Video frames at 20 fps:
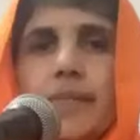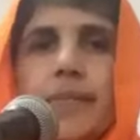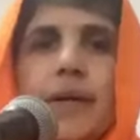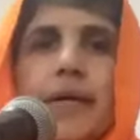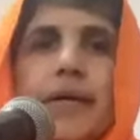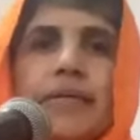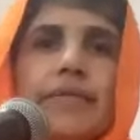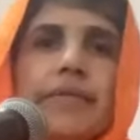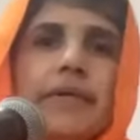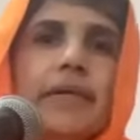the
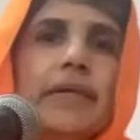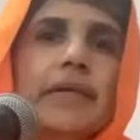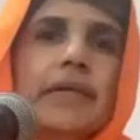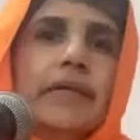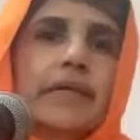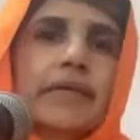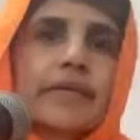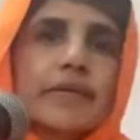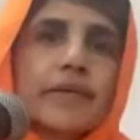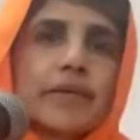by, we
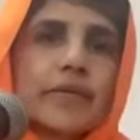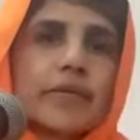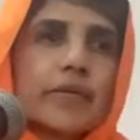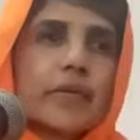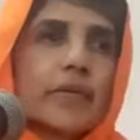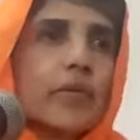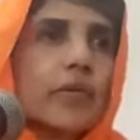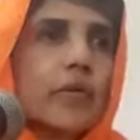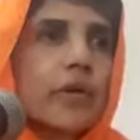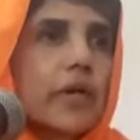learn some
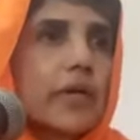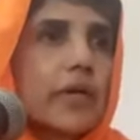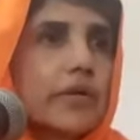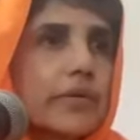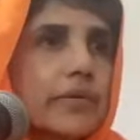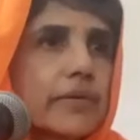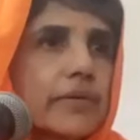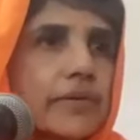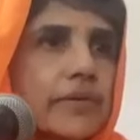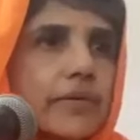shlokas
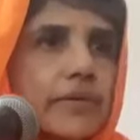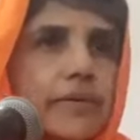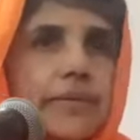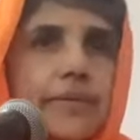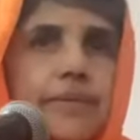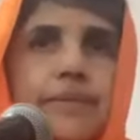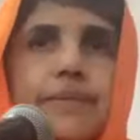also.